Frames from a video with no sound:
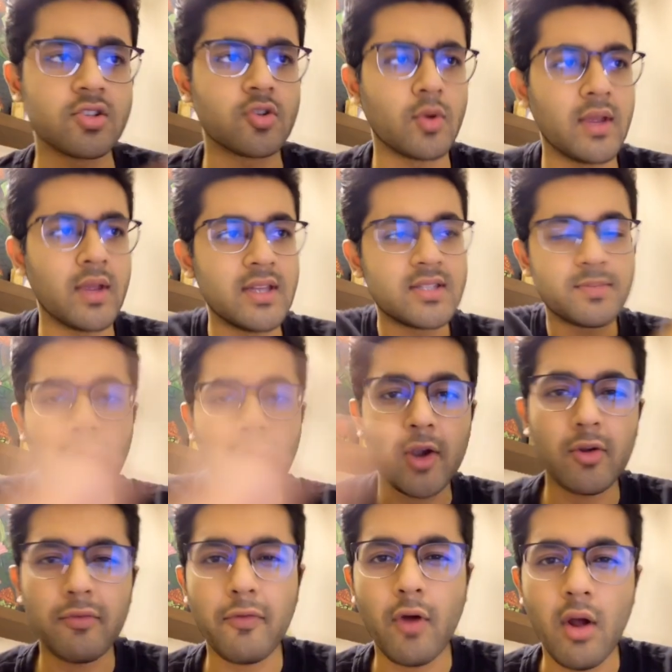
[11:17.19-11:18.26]
So it's part
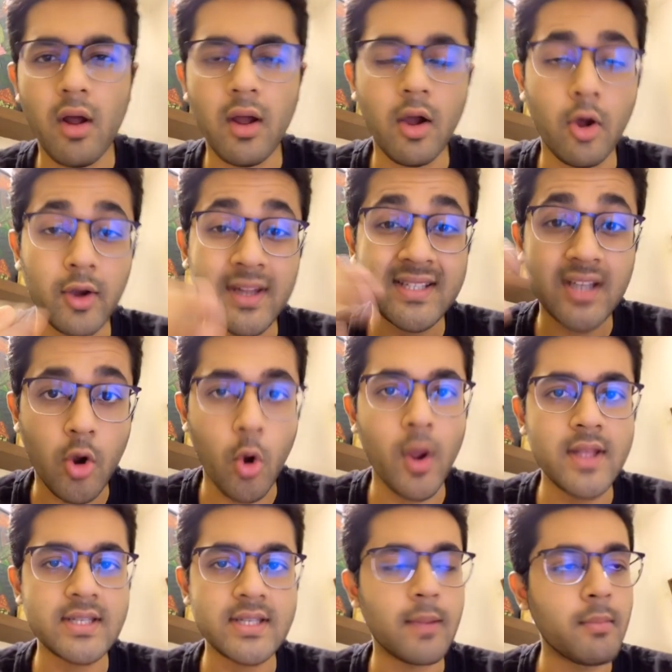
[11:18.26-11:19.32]
of, or it's a
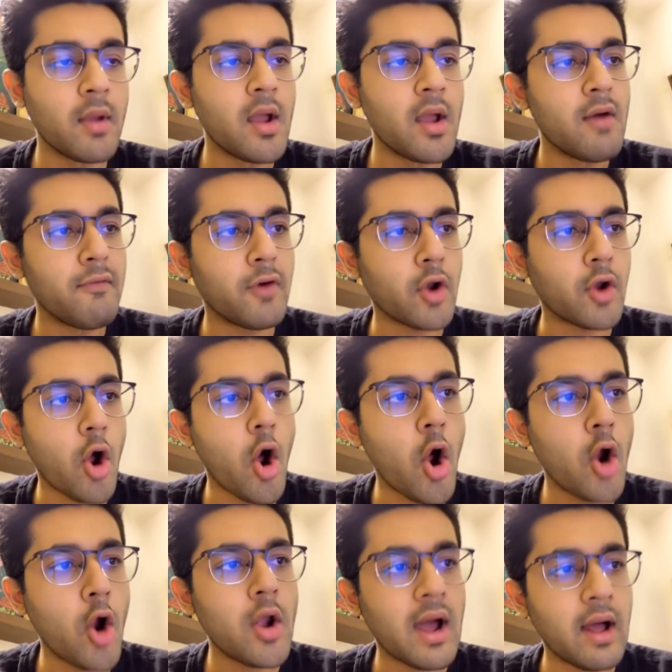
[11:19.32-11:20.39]
coenzyme for
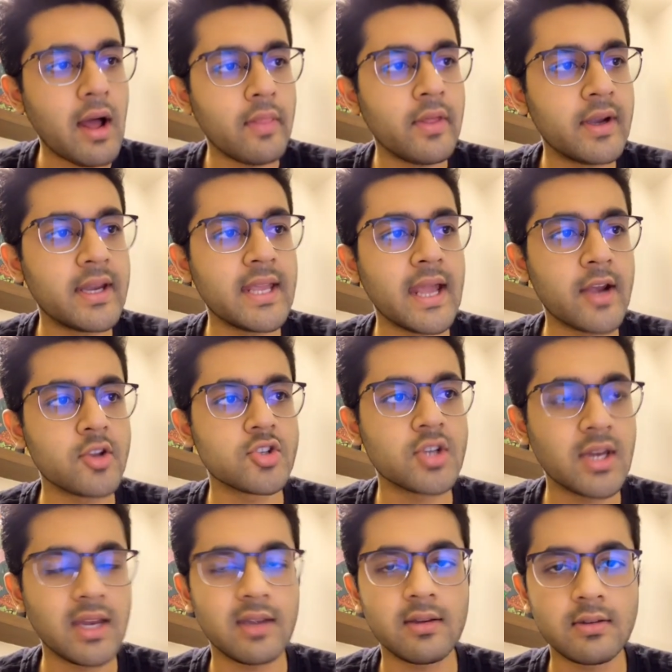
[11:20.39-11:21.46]
all other
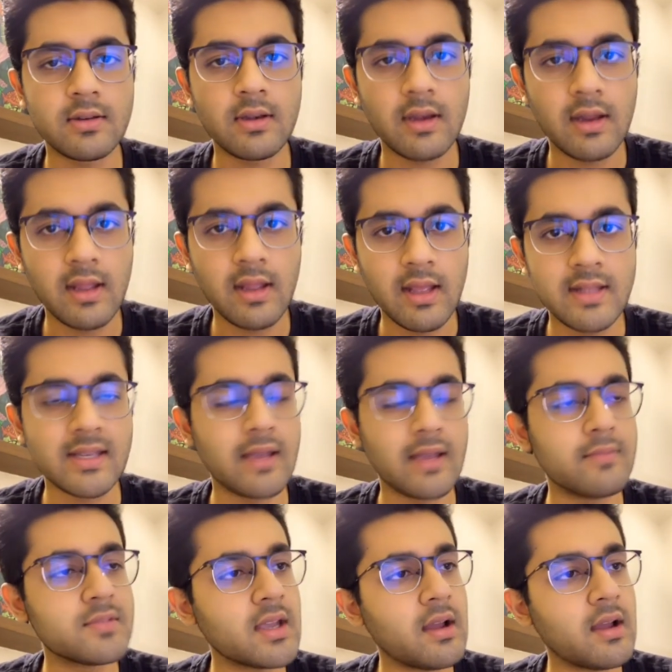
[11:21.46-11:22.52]
dehydrogenate
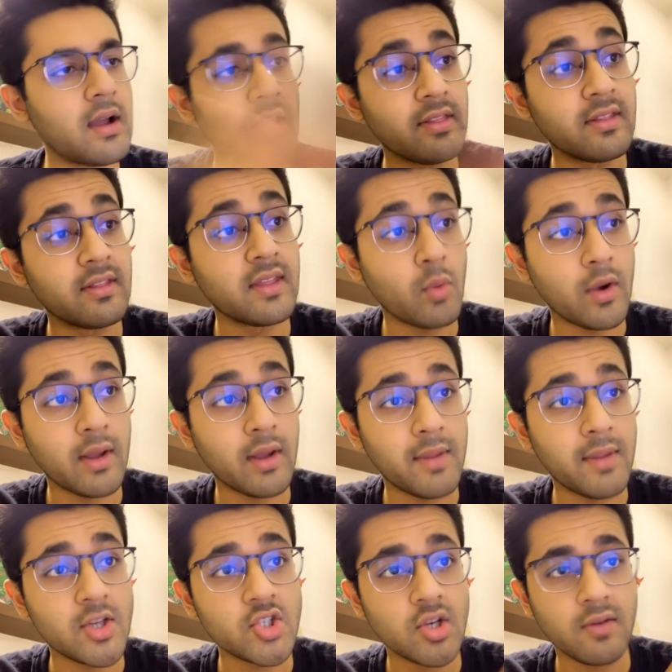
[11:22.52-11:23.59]
enzymes other than what I
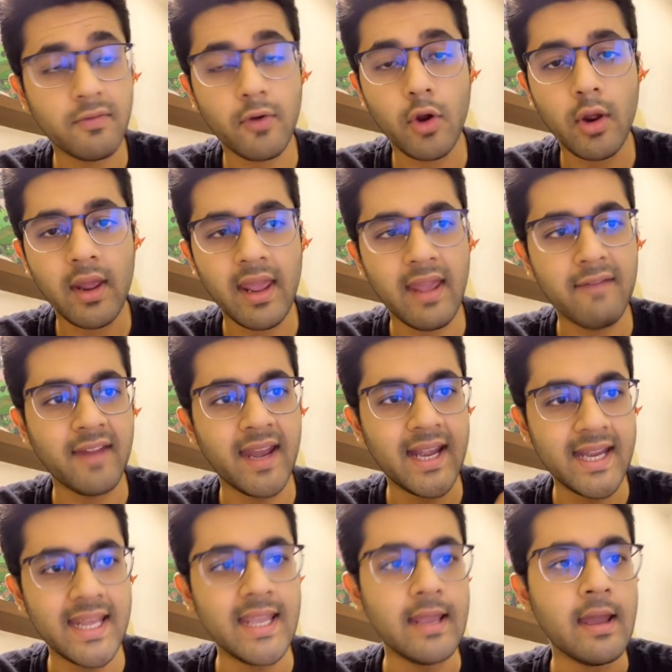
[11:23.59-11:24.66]
mentioned for
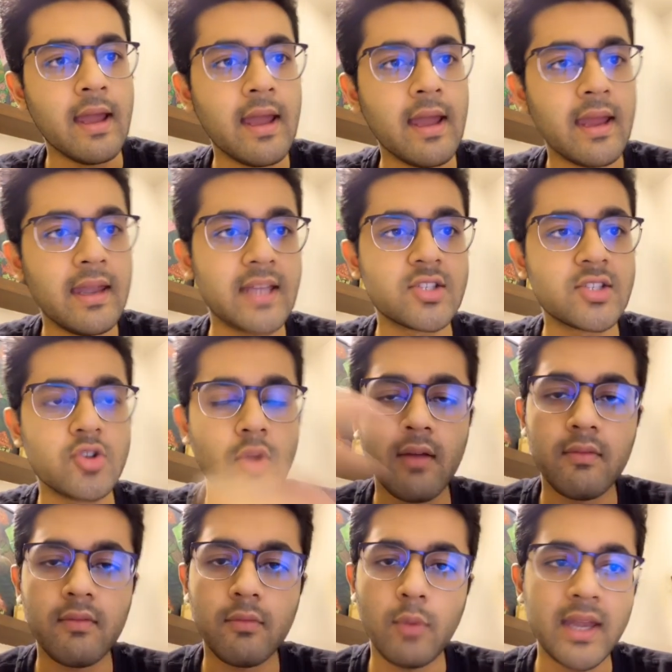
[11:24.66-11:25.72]
FAD. Next you
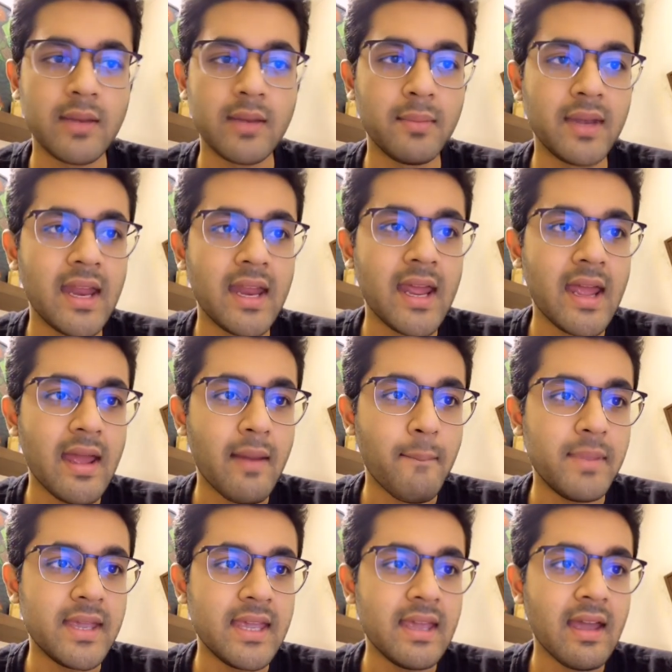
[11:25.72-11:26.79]
have vitamin
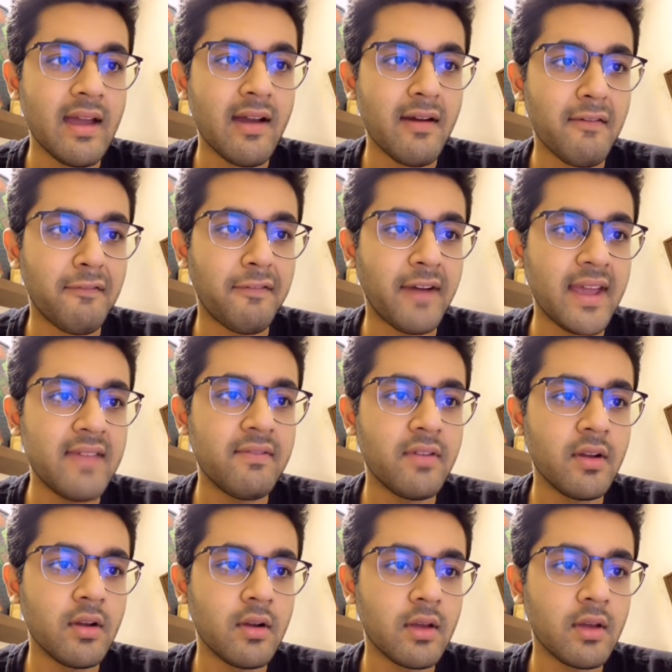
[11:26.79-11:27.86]
B5,
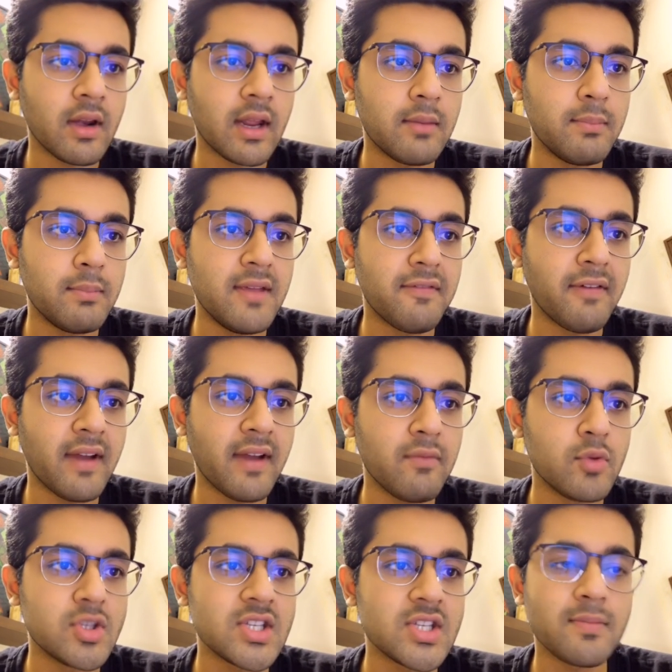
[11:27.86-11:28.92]
right? B5,
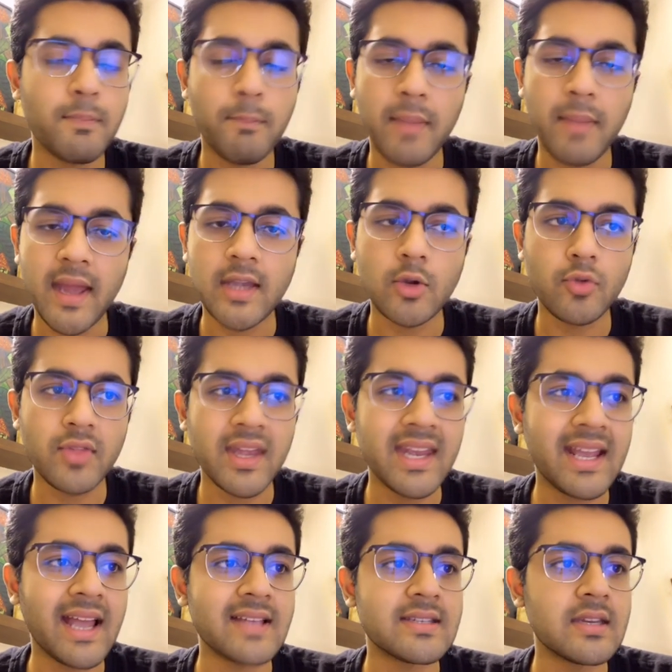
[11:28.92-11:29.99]
which is pantothenic
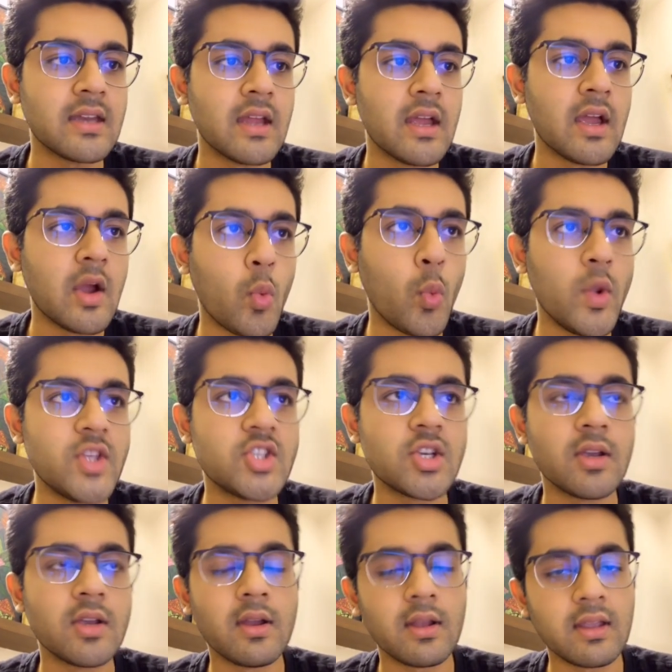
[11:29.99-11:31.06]
acid,
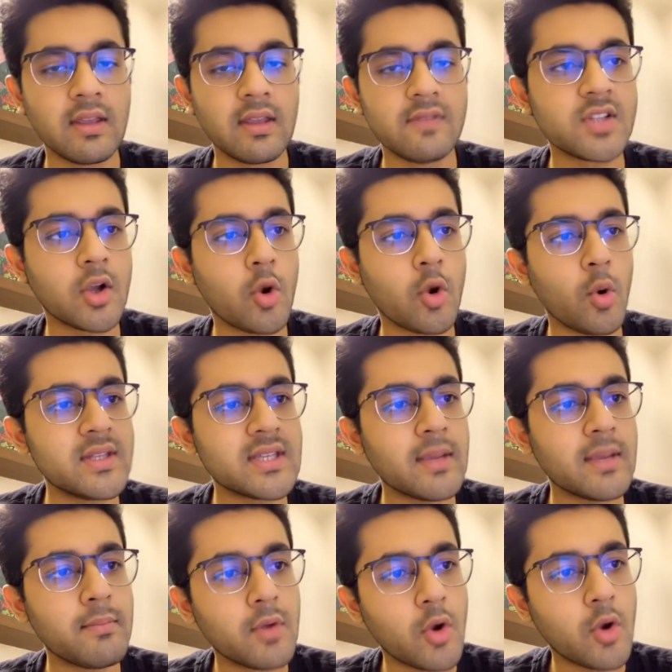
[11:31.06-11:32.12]
which gives the
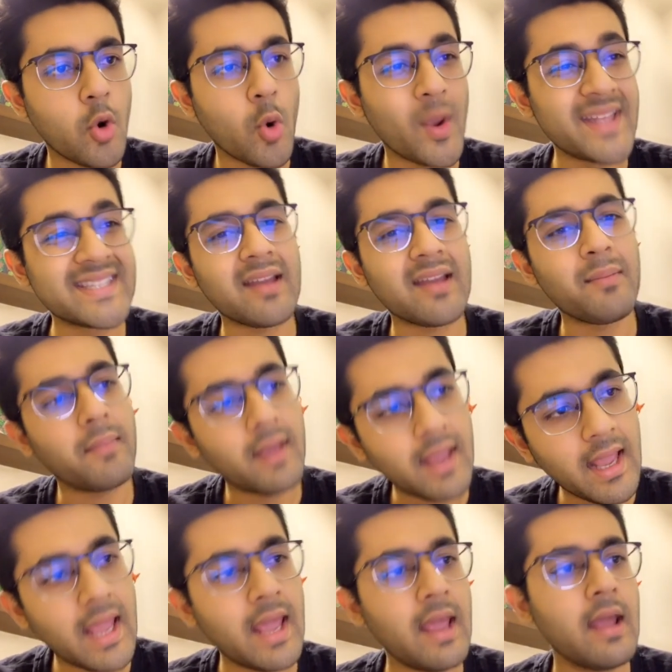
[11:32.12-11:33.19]
coenzyme
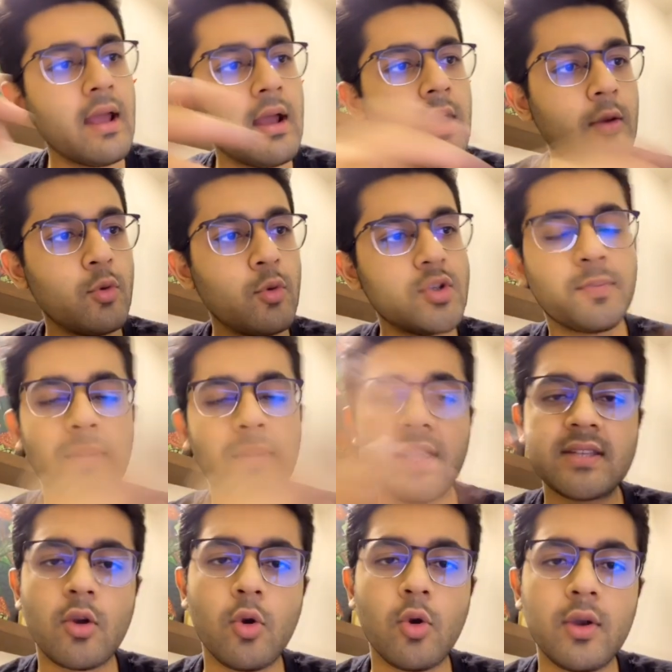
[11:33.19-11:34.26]
A, which plays
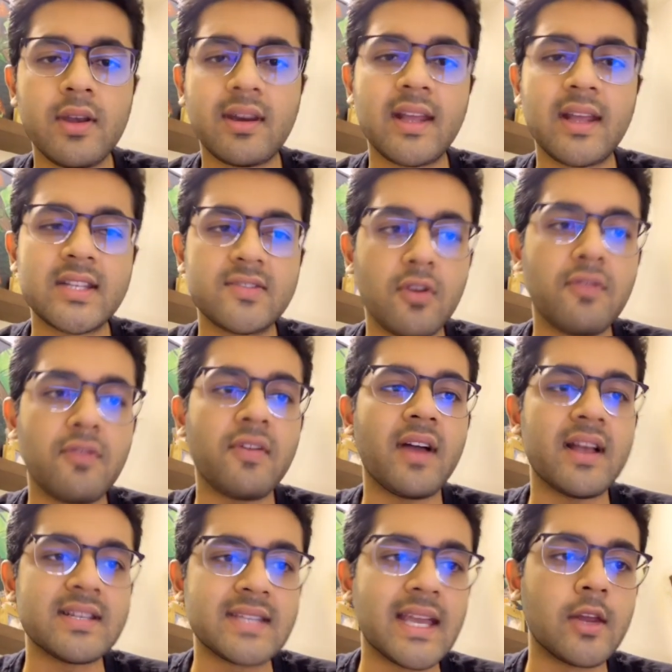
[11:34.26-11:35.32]
a role in transfer of
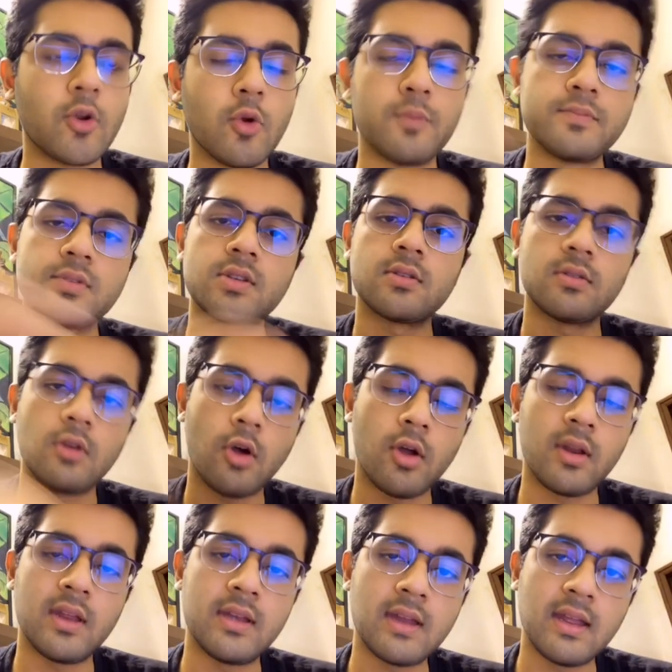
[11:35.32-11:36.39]
acyl groups, or
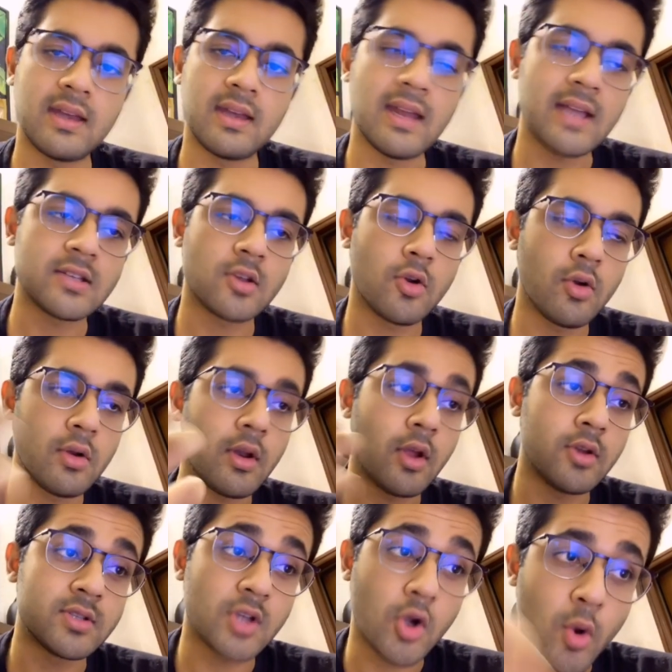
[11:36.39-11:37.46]
it has a role,
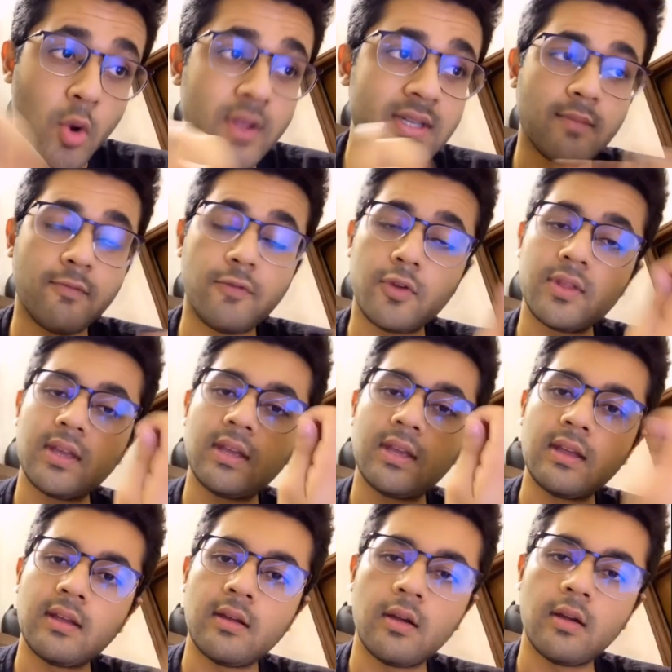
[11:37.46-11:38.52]
it's a coenzyme for the
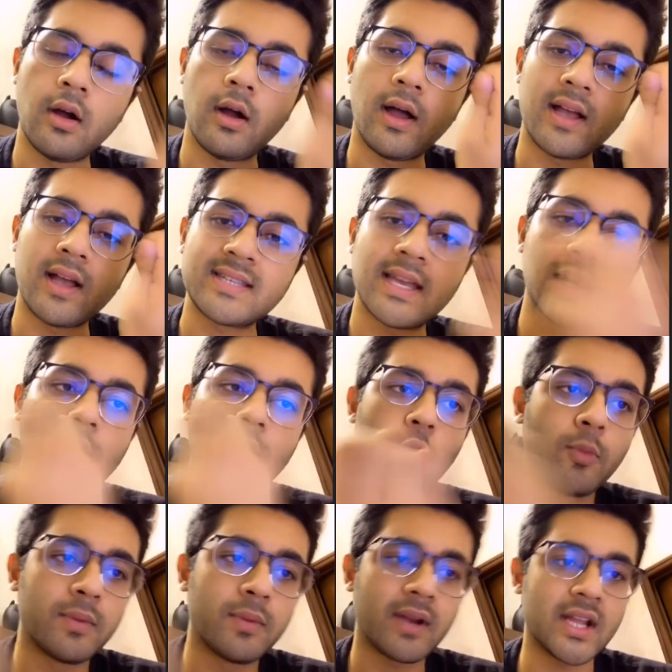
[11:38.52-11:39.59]
acyl
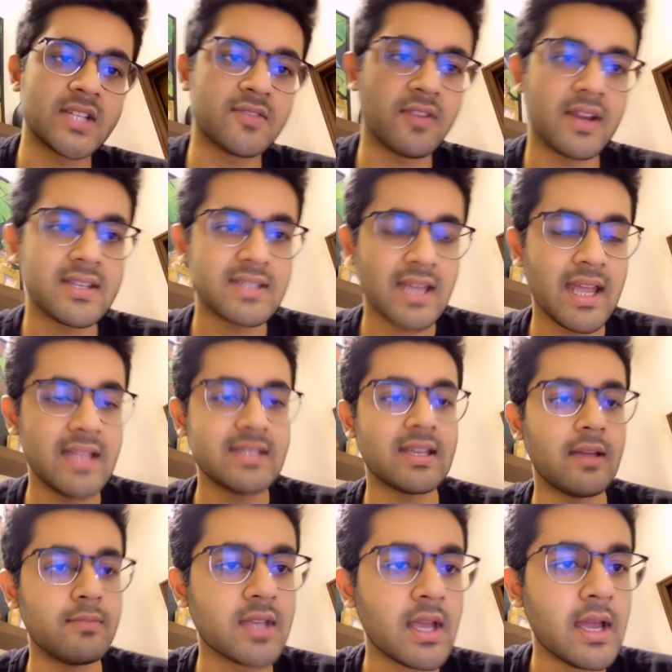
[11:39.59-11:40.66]
group transferase
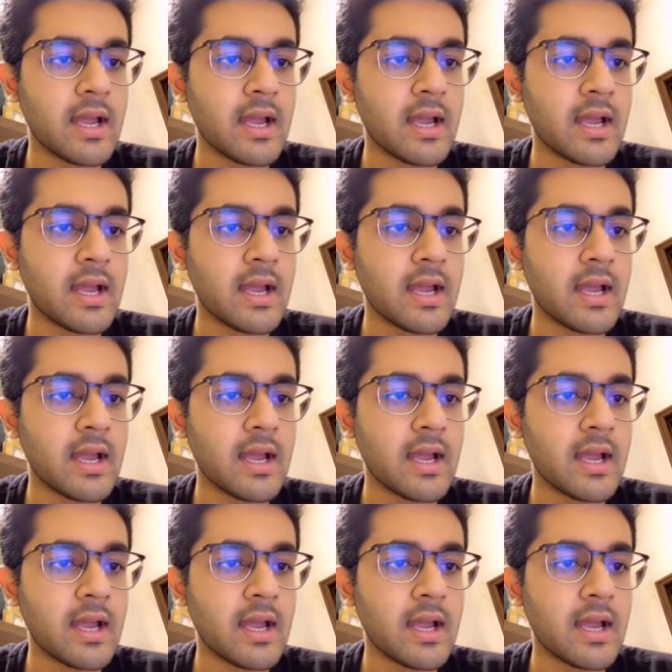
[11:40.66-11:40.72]
enzymes.